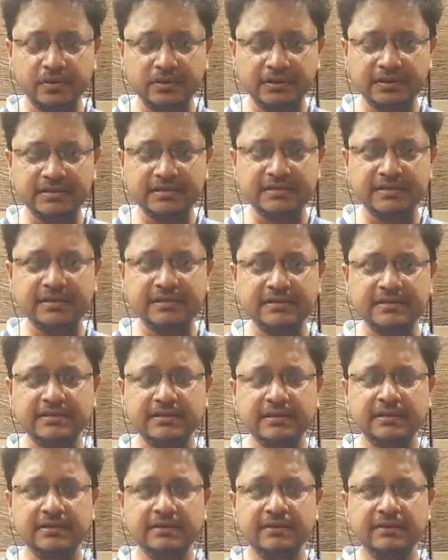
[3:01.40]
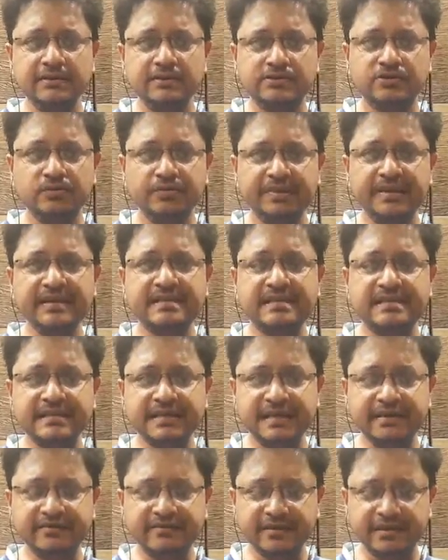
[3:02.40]
all these things. So be
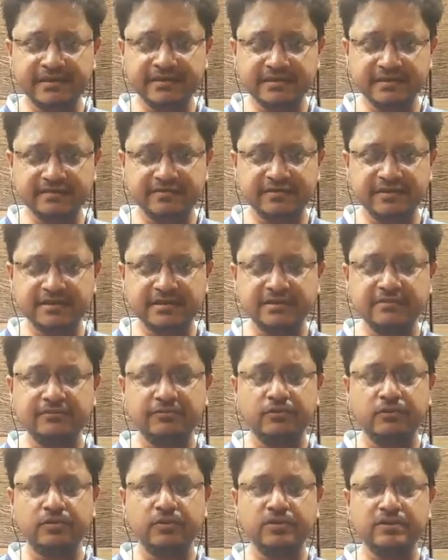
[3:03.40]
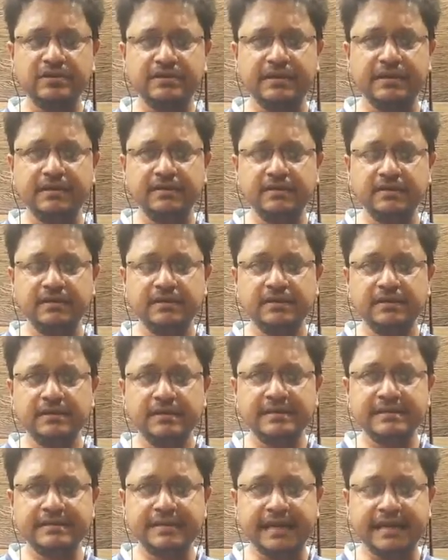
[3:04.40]
safe, that is the first and foremost thing.
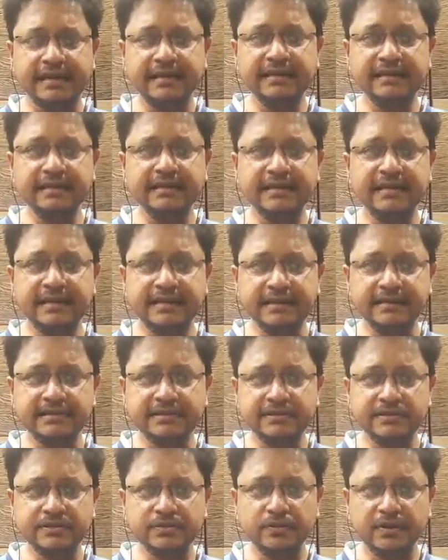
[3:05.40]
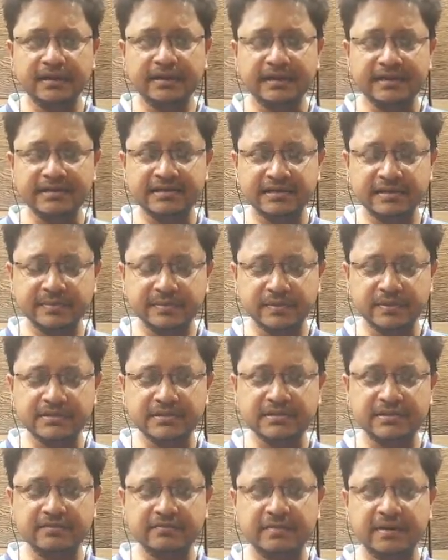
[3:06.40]
Second, in case you are tested
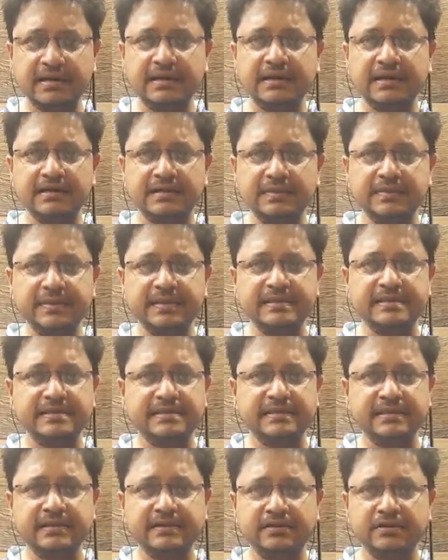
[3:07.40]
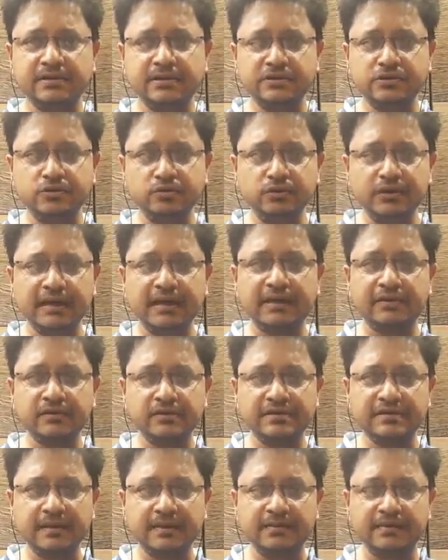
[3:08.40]
positive by an RT-PCR or a TrueNAT or
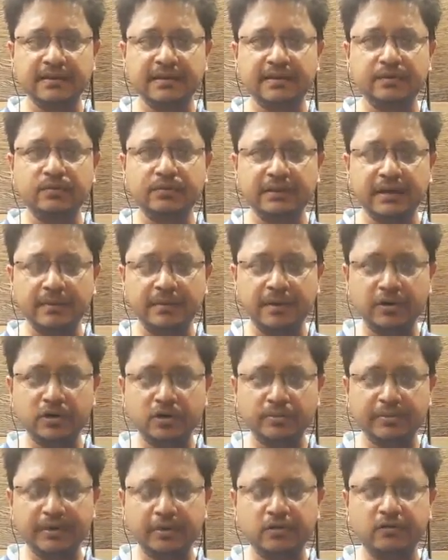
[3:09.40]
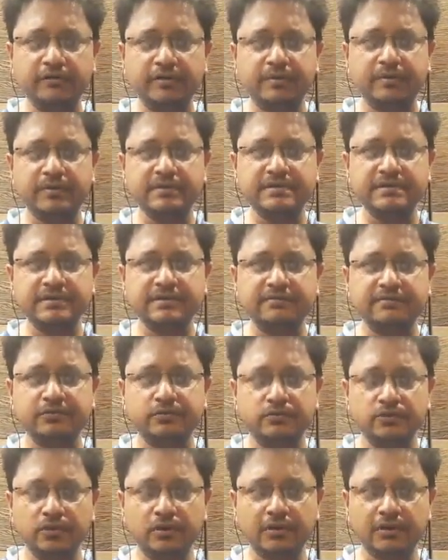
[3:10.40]
something, you come out to be COVID positive,
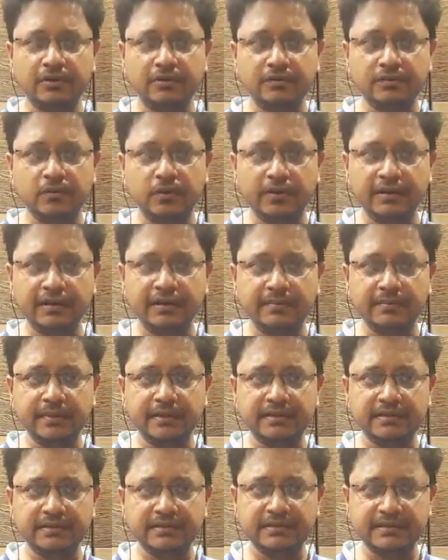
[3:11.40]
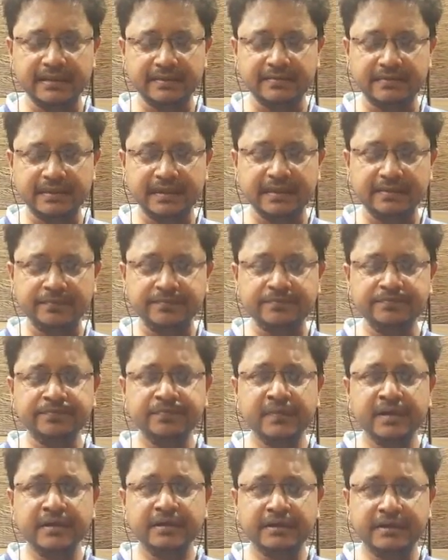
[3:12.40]
do not worry at the same time.
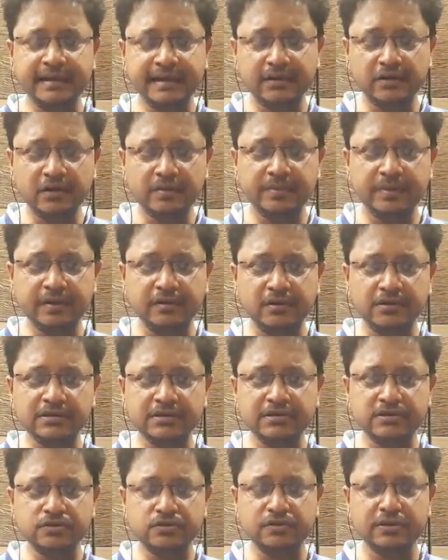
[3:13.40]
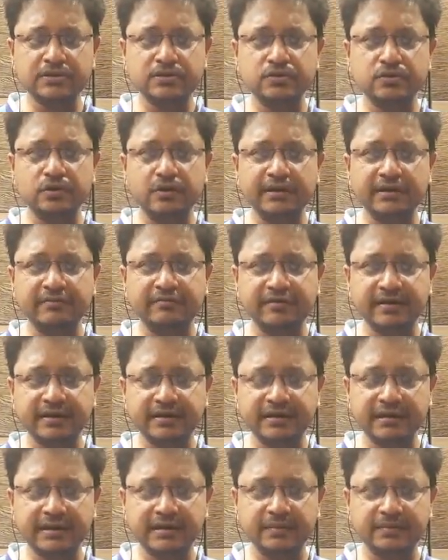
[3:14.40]
Take all precautions so as to not
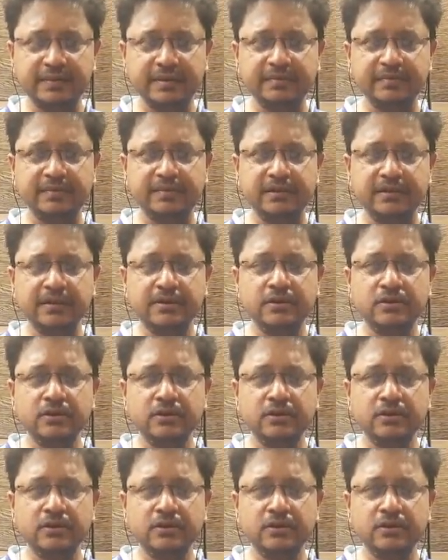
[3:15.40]
infect the other people.